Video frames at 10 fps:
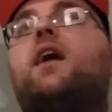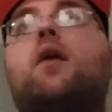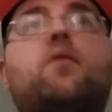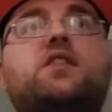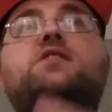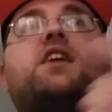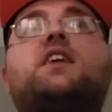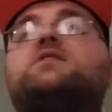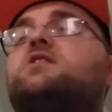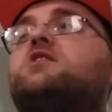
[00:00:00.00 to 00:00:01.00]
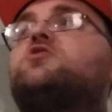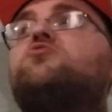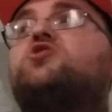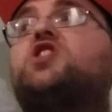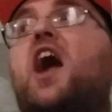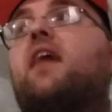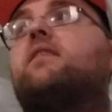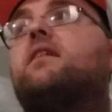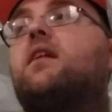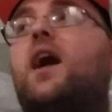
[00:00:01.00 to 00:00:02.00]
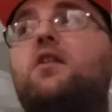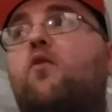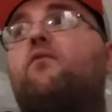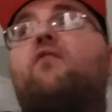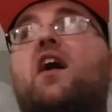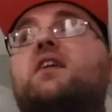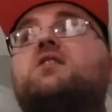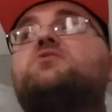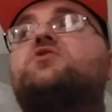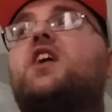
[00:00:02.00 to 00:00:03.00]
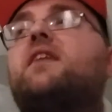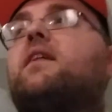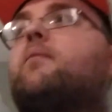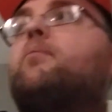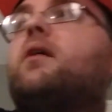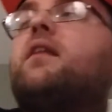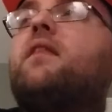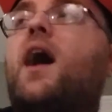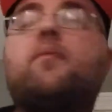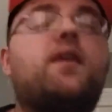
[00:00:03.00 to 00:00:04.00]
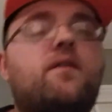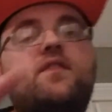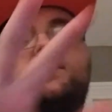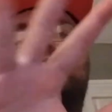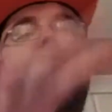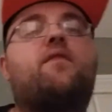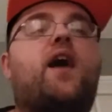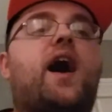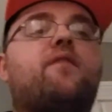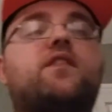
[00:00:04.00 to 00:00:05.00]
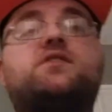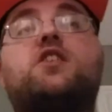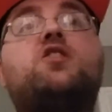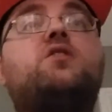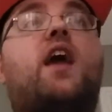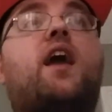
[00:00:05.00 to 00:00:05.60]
And when he does, he doesn't do shit. I don't fucking understand it. But I'm giving this a five. It's a good.